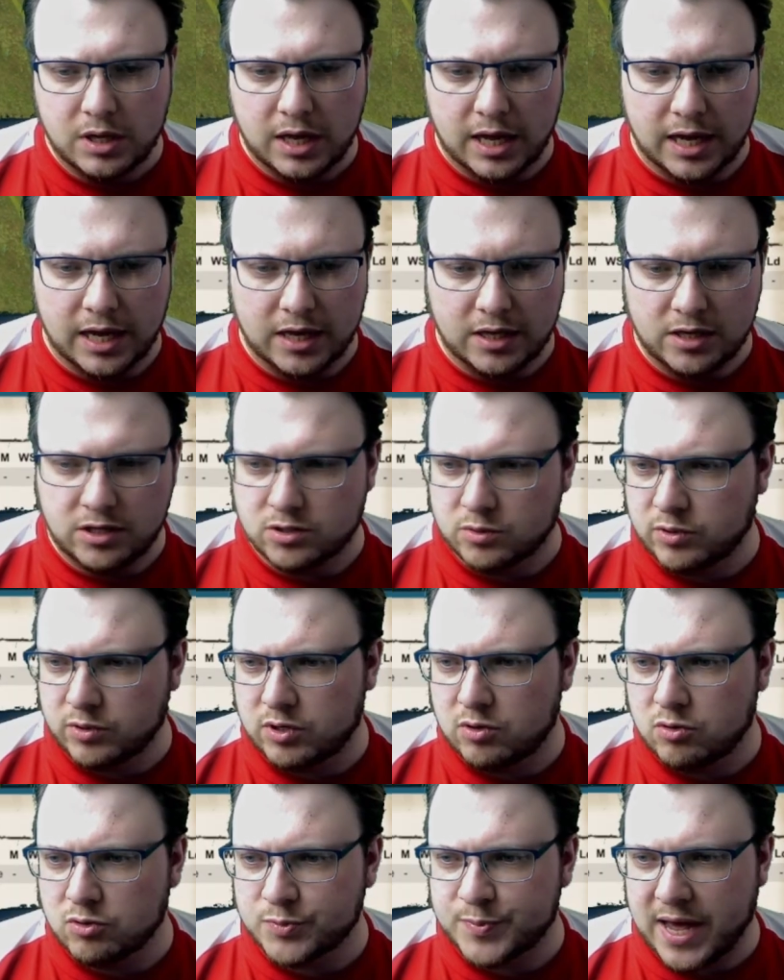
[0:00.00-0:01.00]
You don't want to
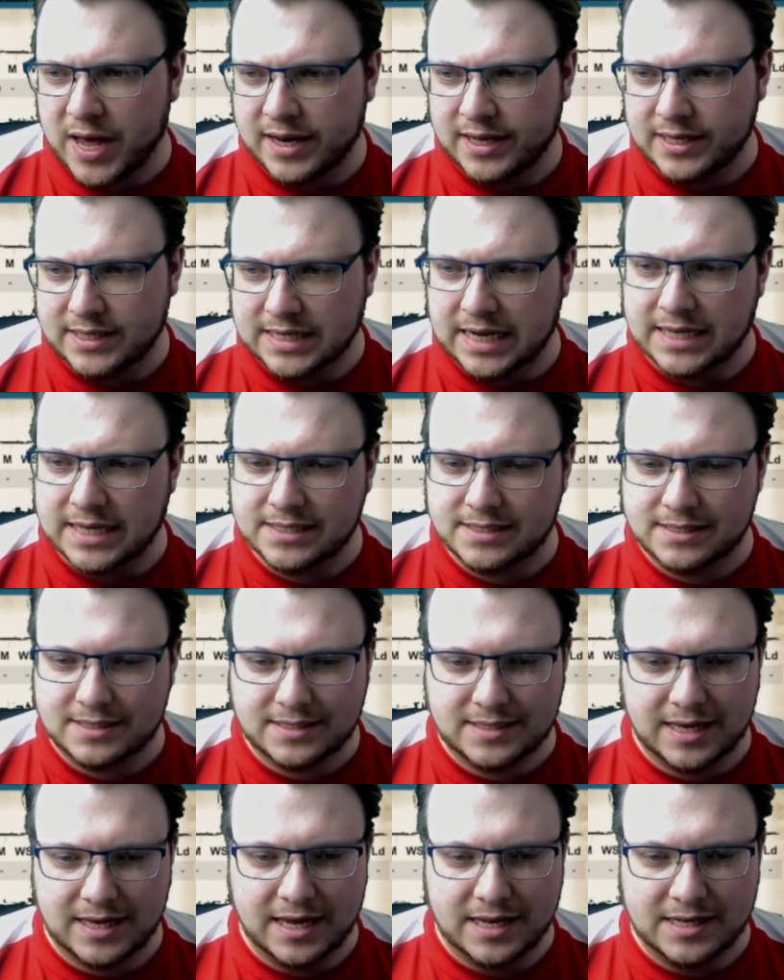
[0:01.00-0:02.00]
cause panic tests
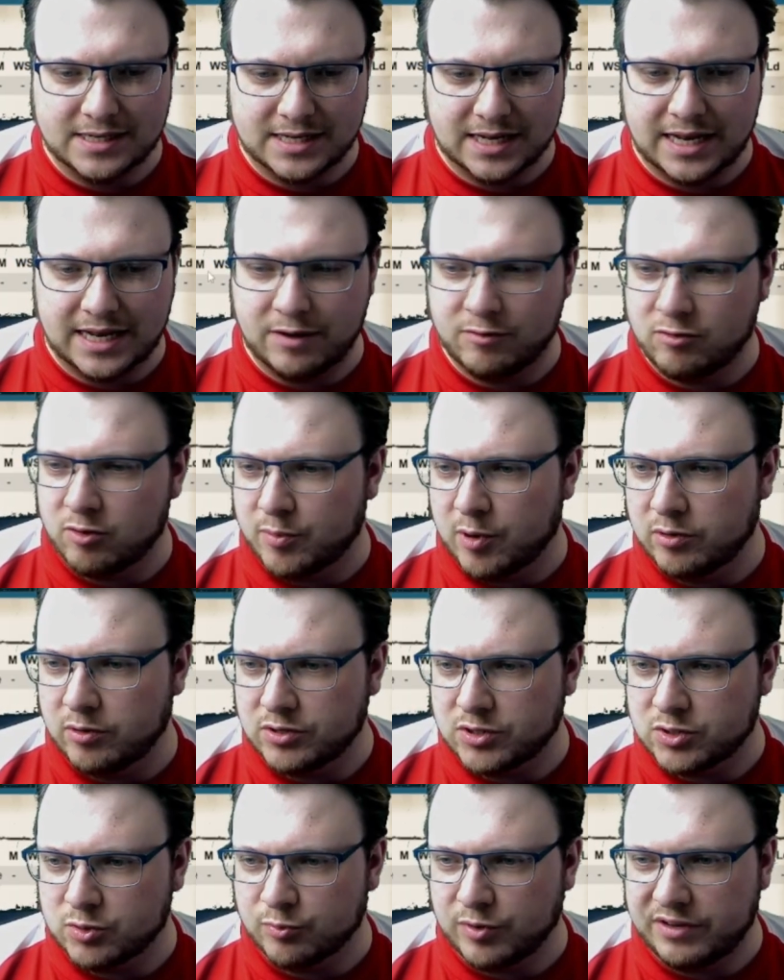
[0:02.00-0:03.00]
and allow your opponent
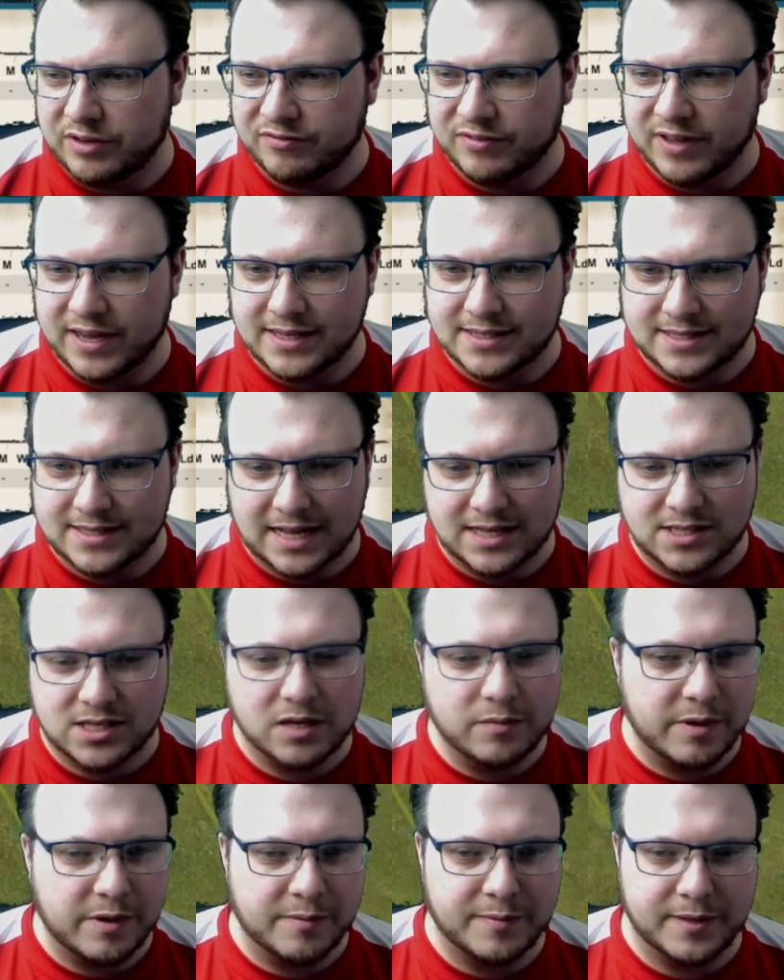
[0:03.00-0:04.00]
to reface. That's going to
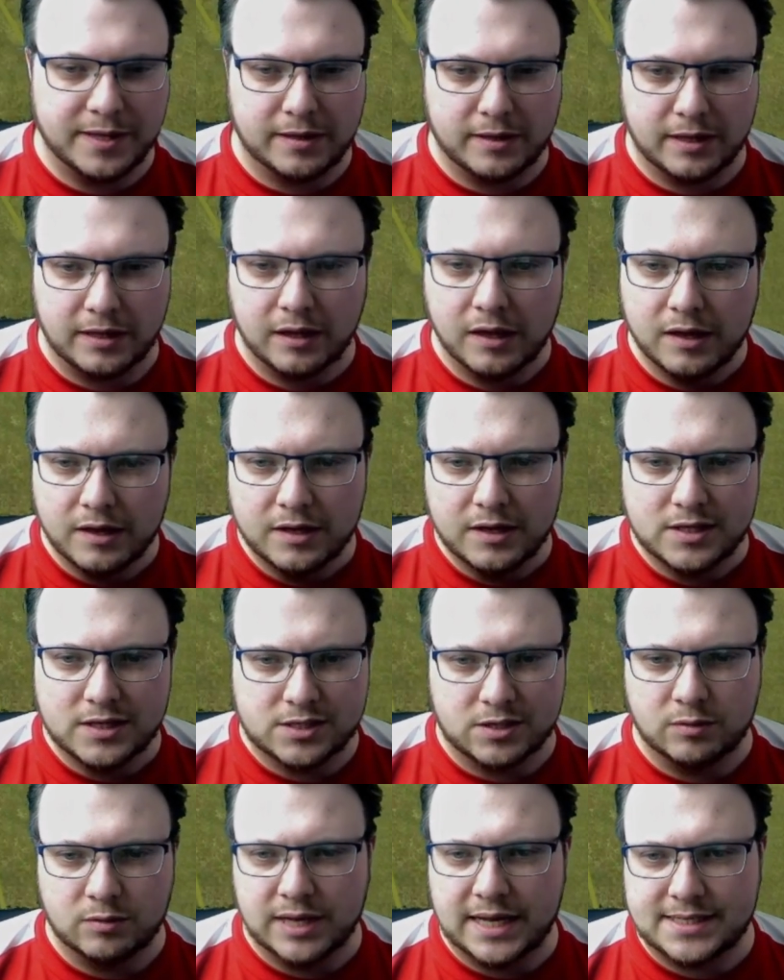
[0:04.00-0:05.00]
be a big thing. So
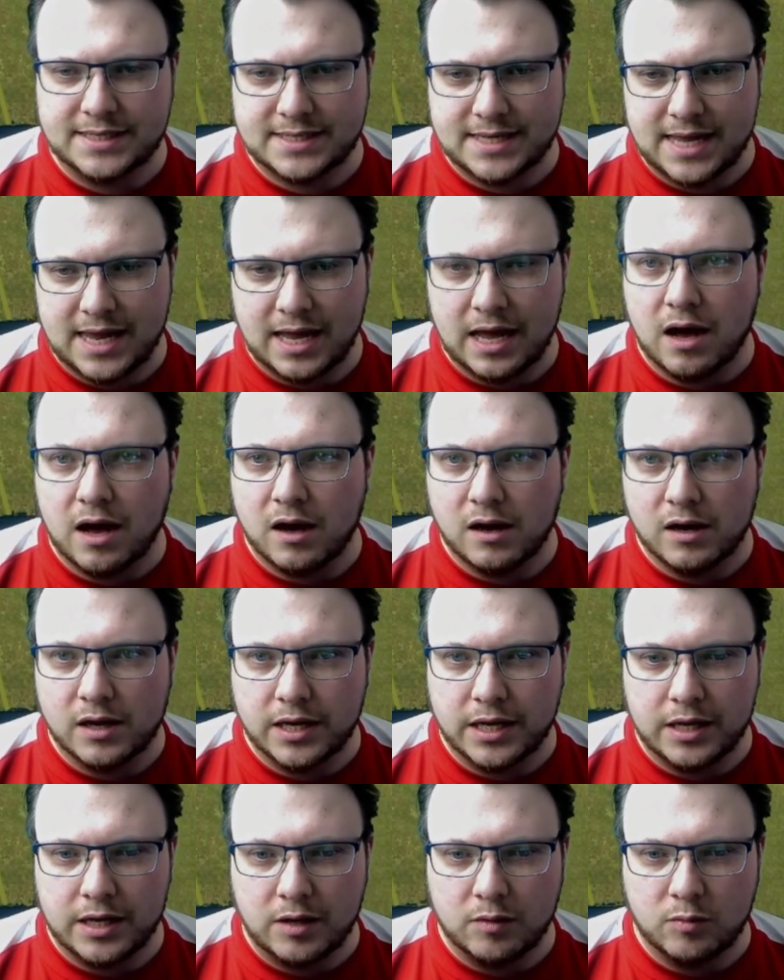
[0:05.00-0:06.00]
let's say
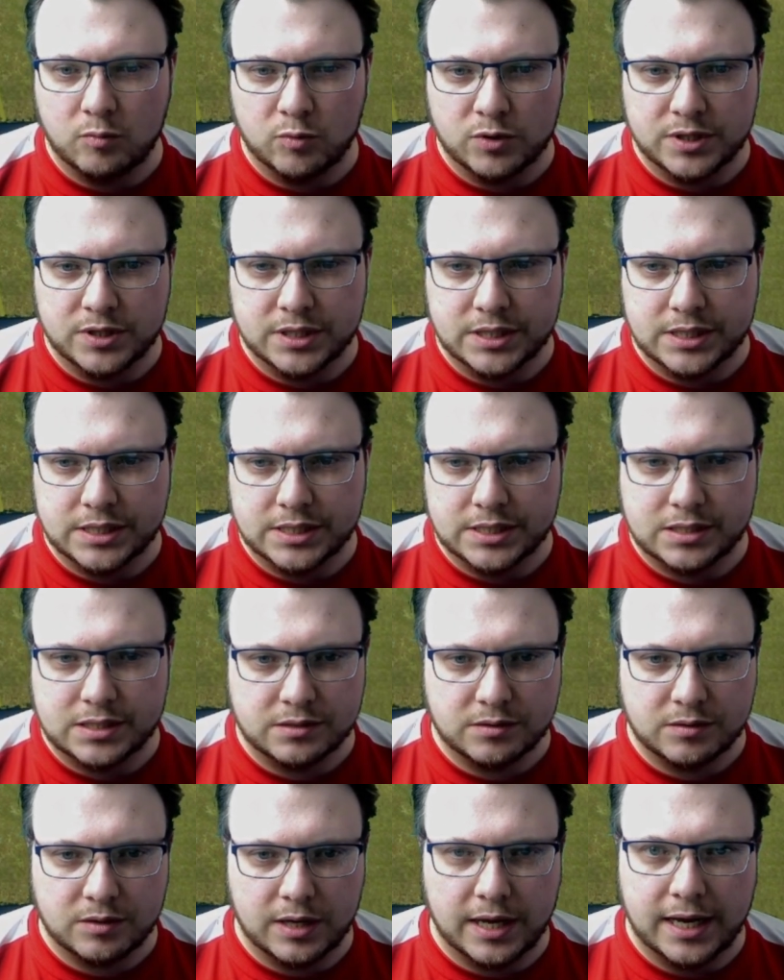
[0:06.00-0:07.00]
I
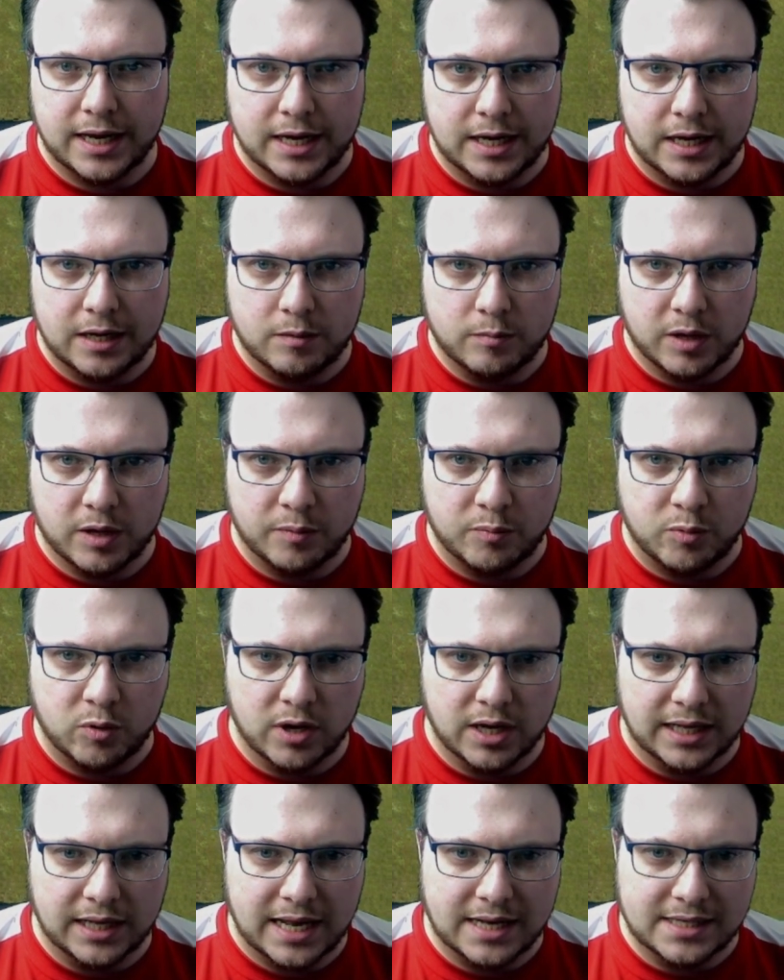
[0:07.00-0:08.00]
put a
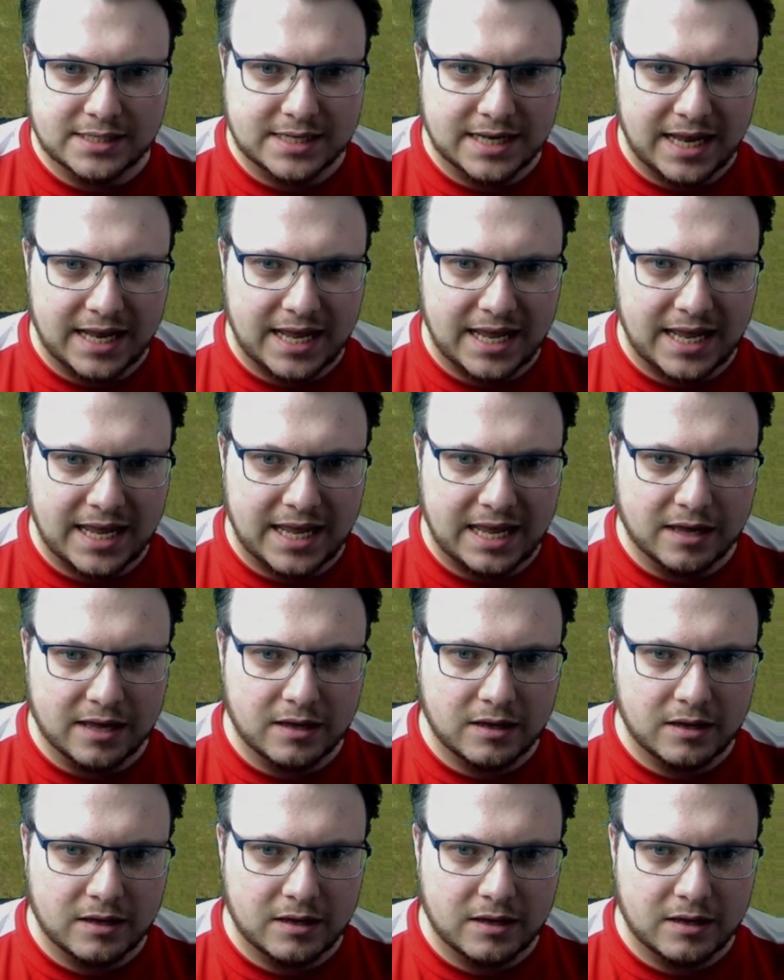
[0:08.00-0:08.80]
lantern here,